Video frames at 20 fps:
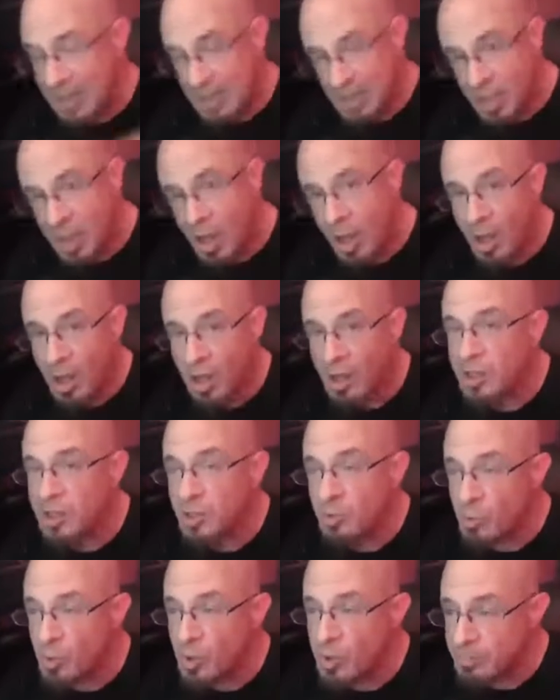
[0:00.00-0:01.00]
in the
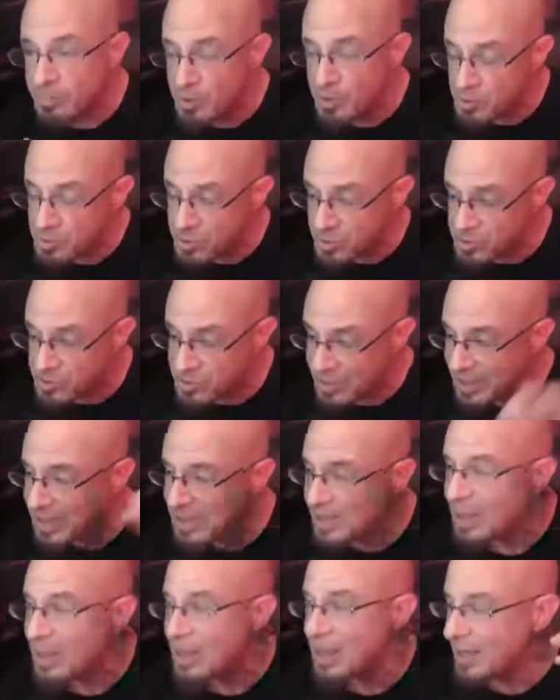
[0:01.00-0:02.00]
Hollywood music
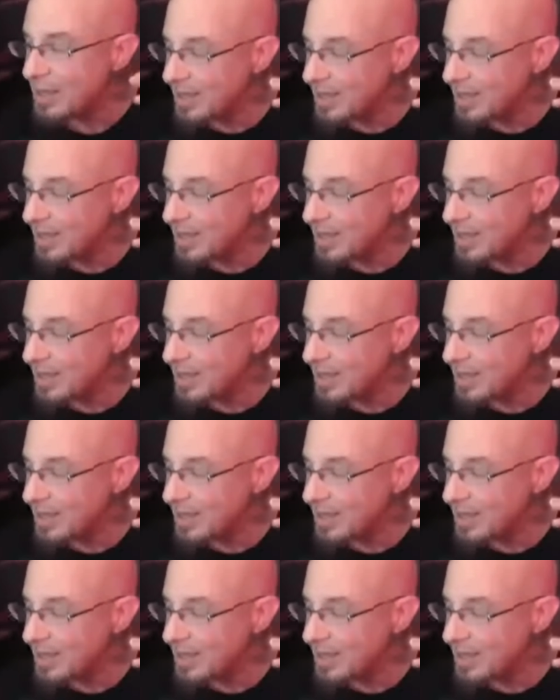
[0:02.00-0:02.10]
scene